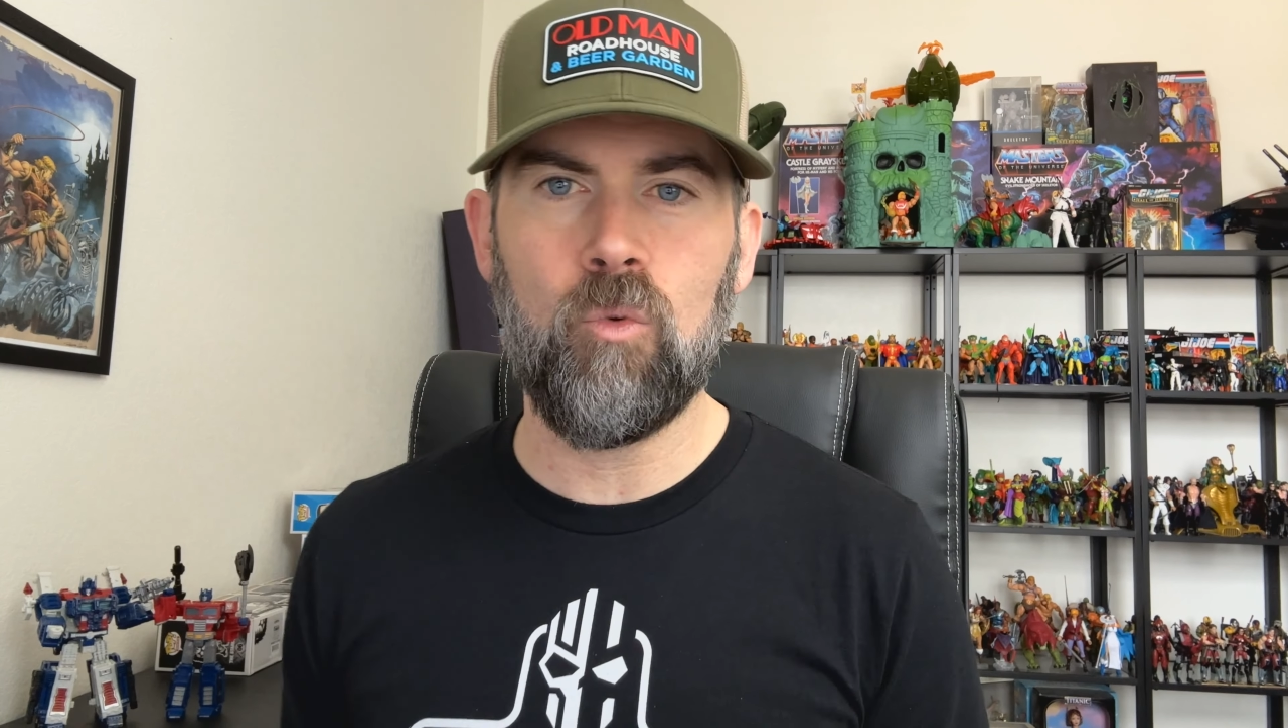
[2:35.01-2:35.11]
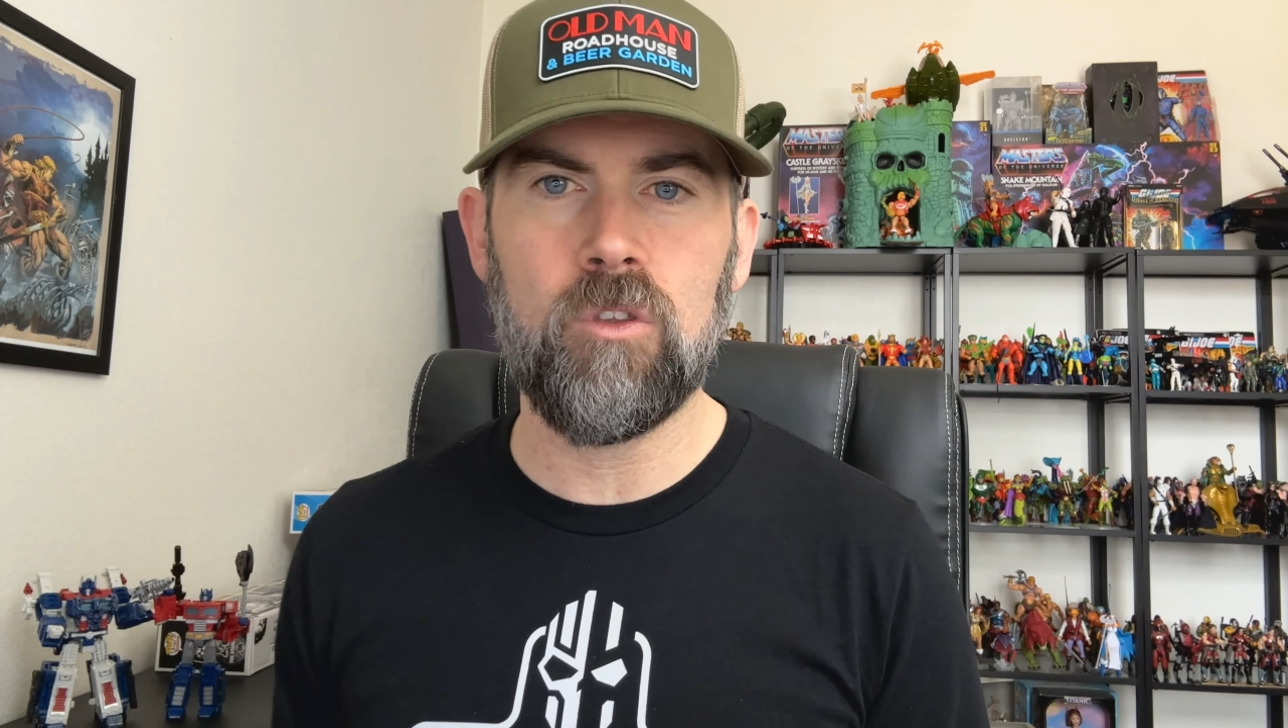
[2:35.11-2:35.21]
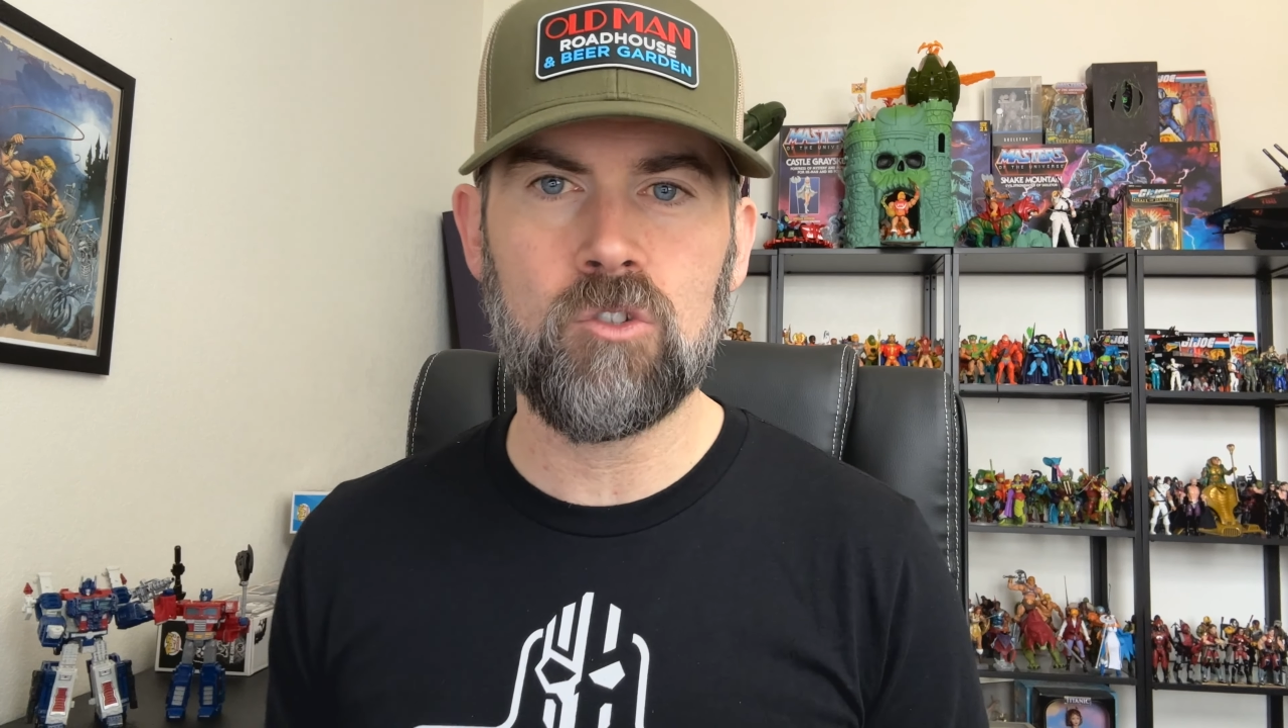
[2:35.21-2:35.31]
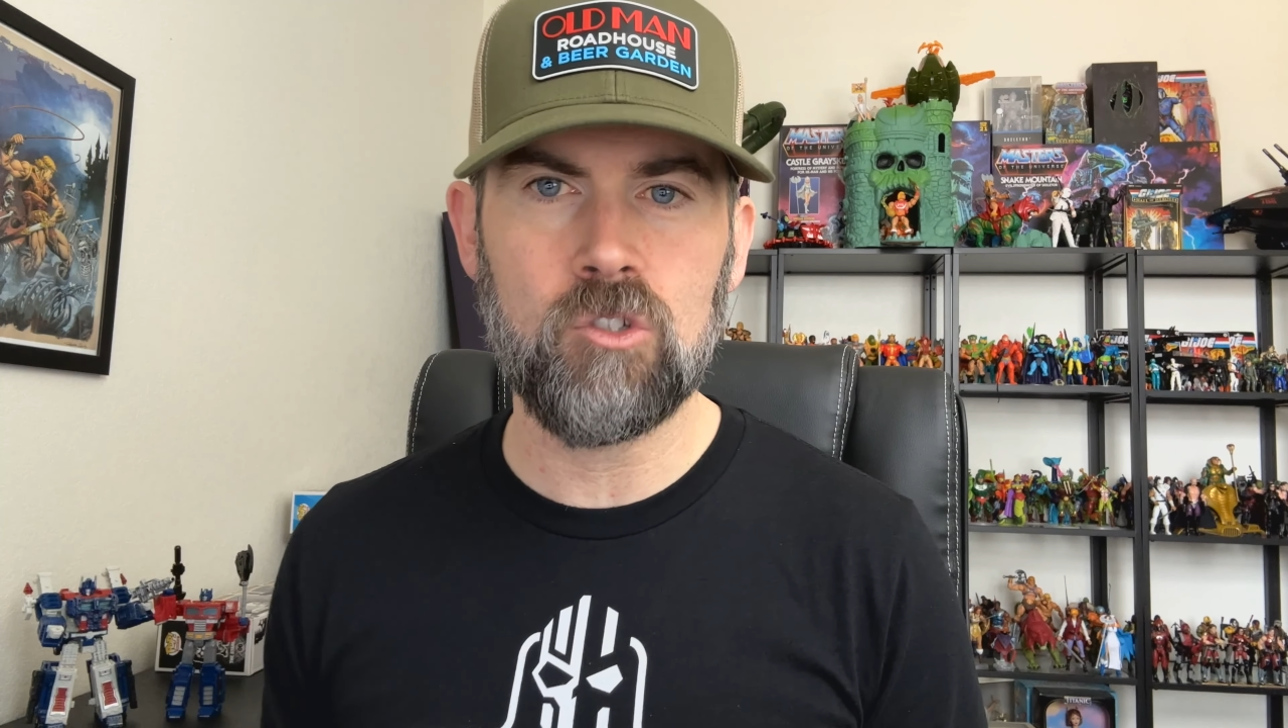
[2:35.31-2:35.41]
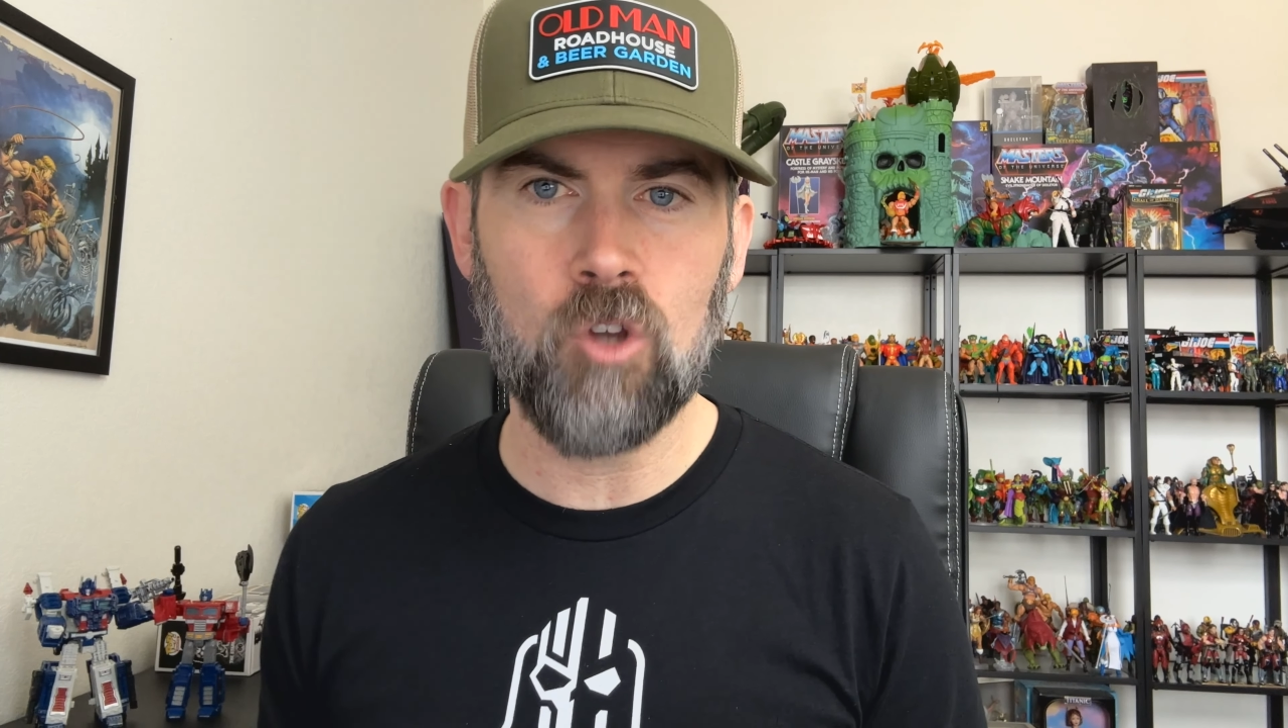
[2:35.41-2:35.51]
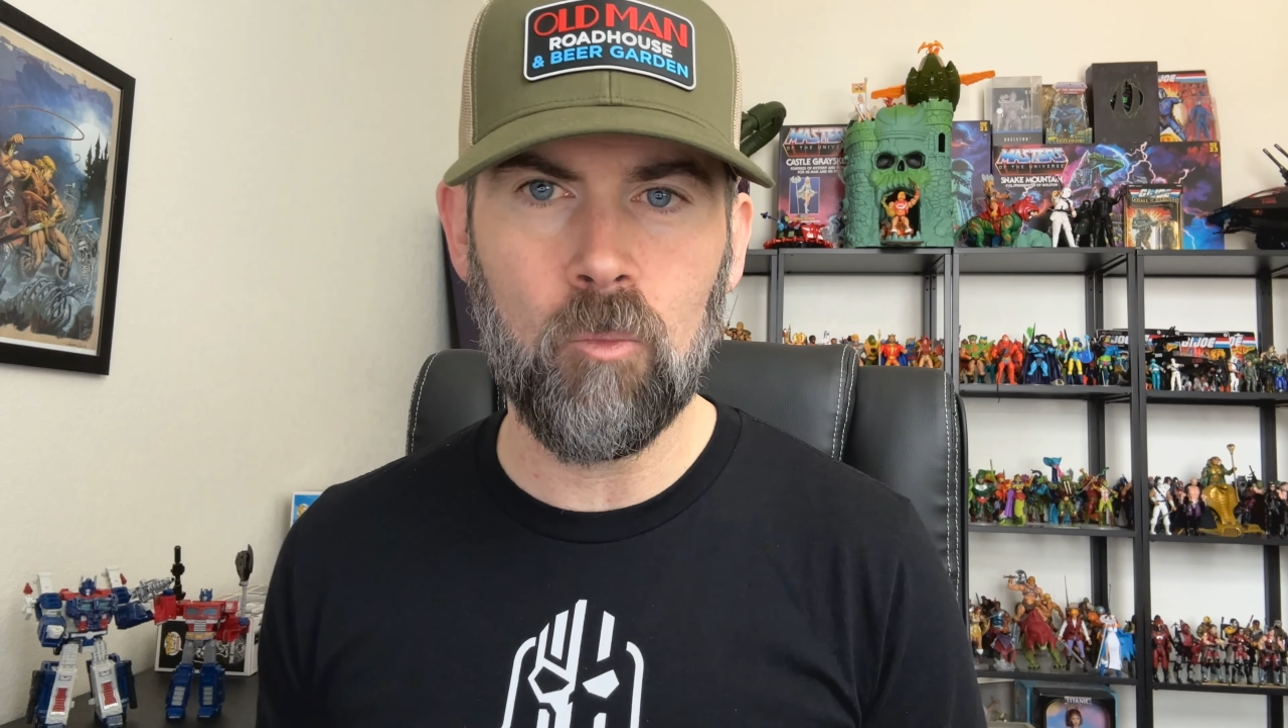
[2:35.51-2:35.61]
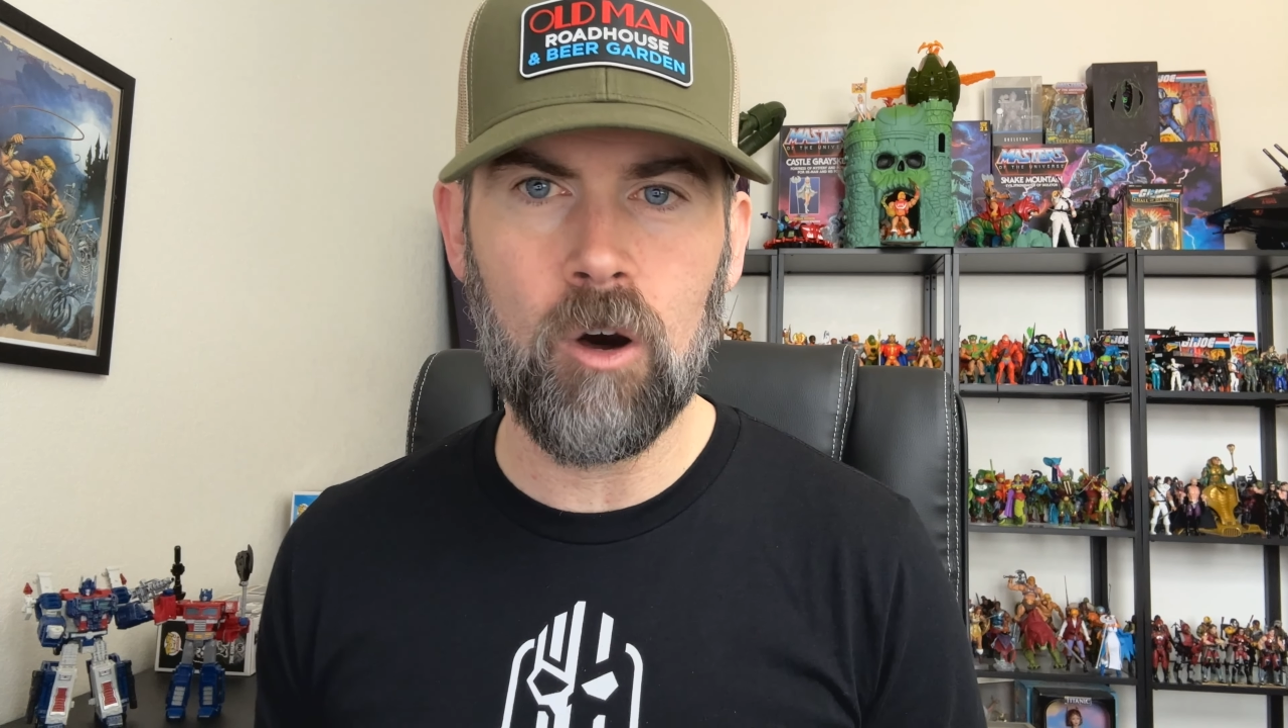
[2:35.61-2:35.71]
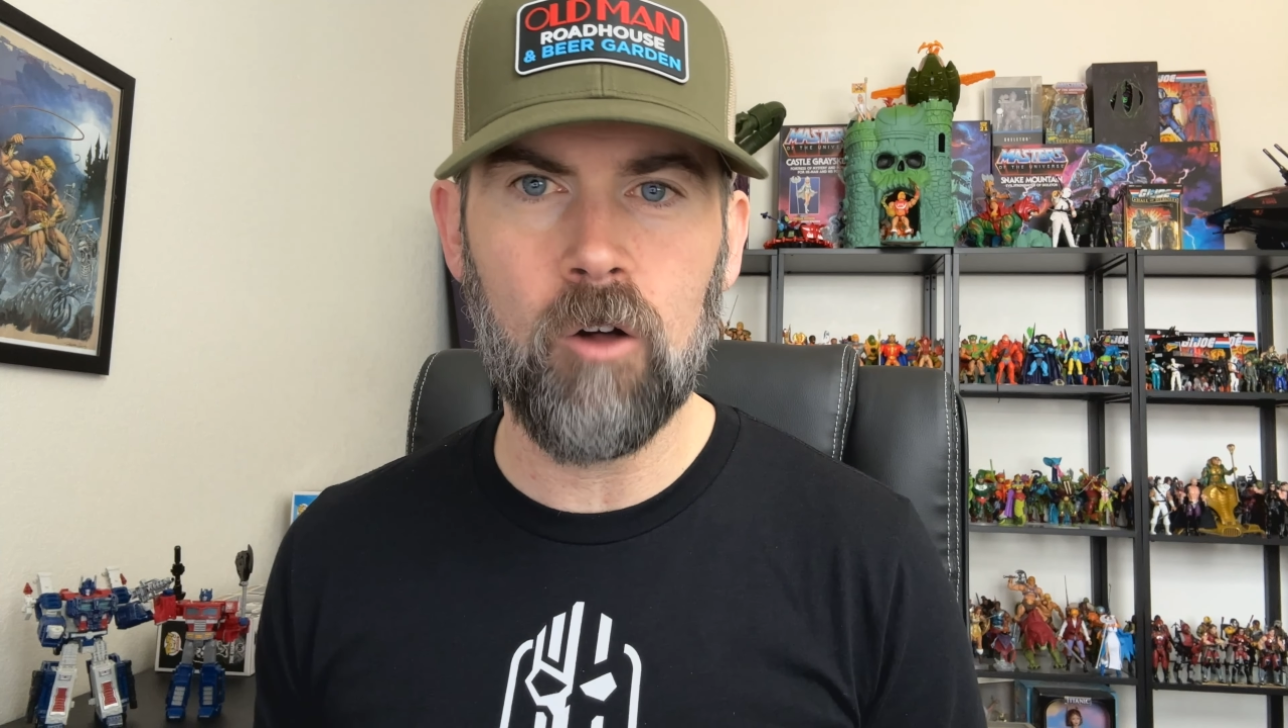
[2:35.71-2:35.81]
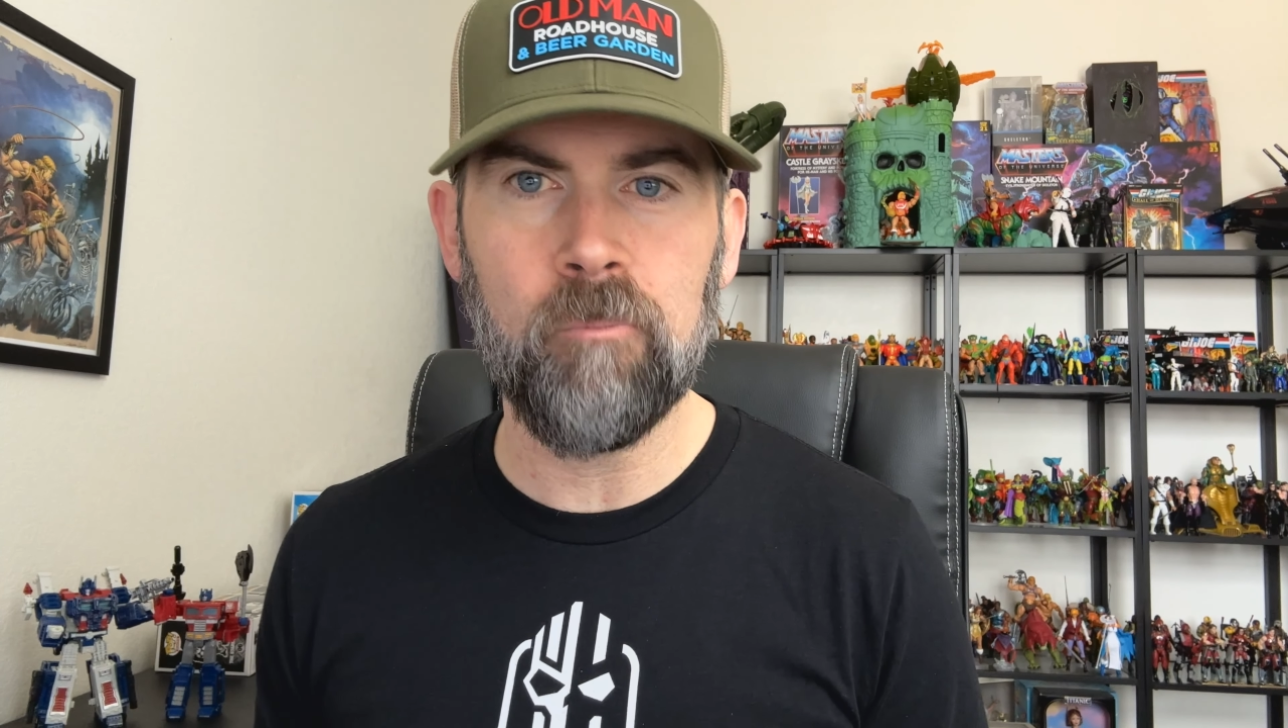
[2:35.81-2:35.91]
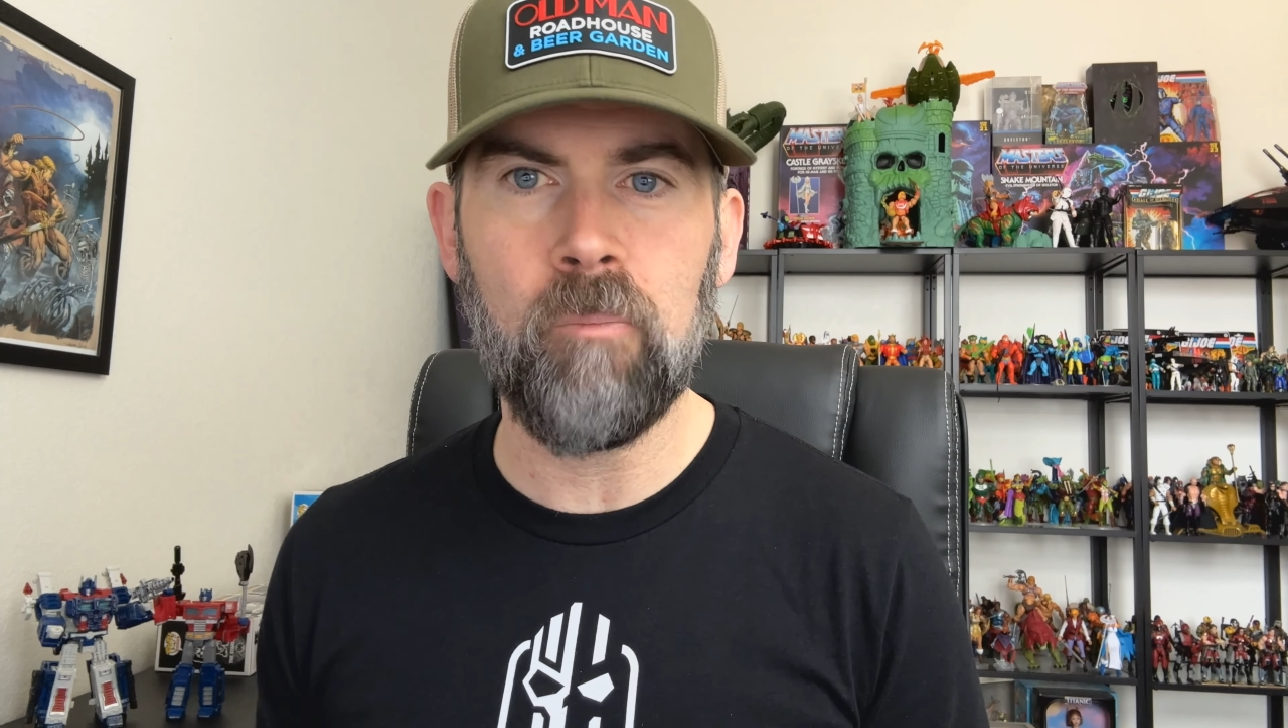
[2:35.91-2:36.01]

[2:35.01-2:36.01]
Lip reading: with a snowball